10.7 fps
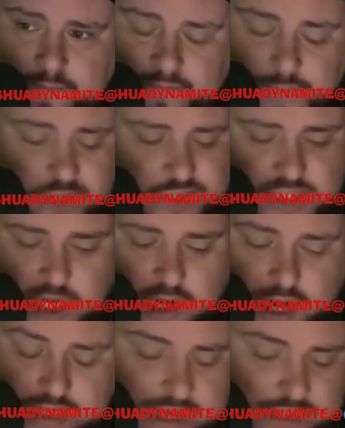No, sir,
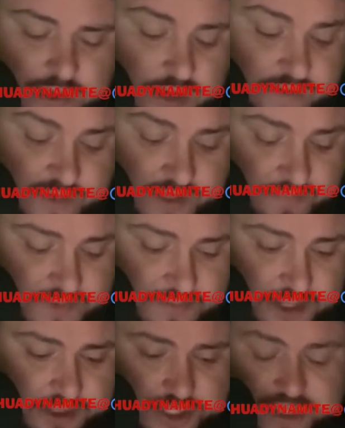I don't have any
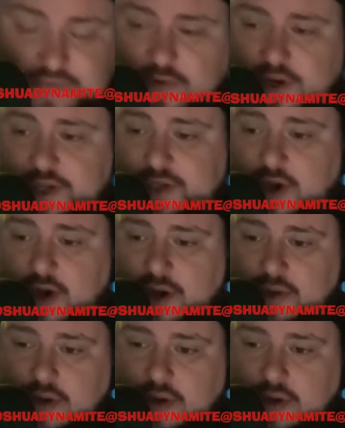spare change for you. Sorry.